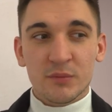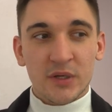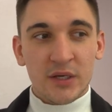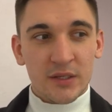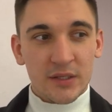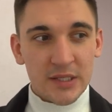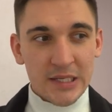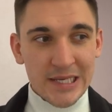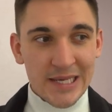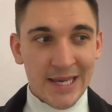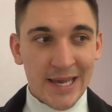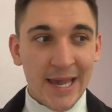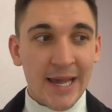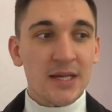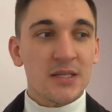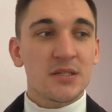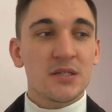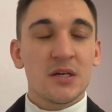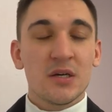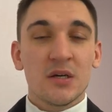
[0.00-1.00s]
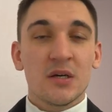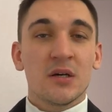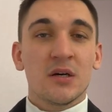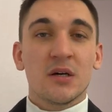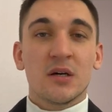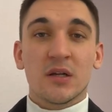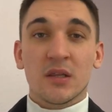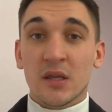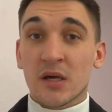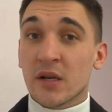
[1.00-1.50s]
and he had
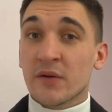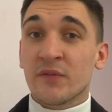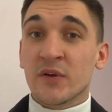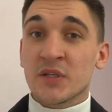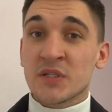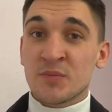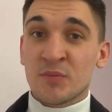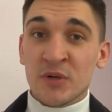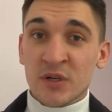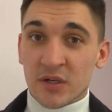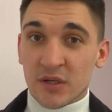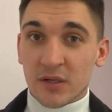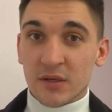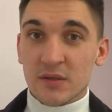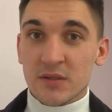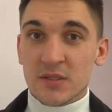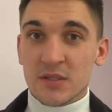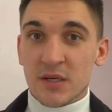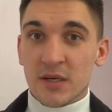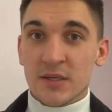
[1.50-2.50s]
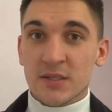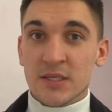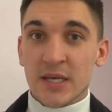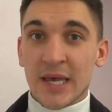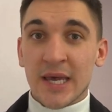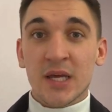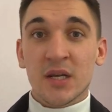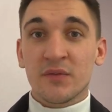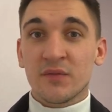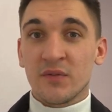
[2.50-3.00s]
a lot of experience as
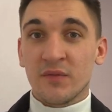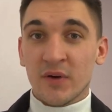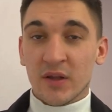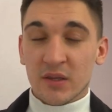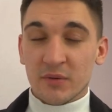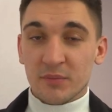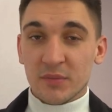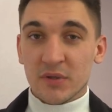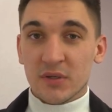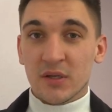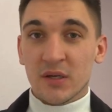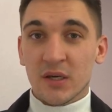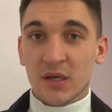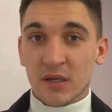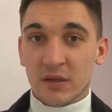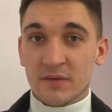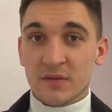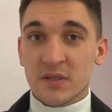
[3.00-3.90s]
head of development, head of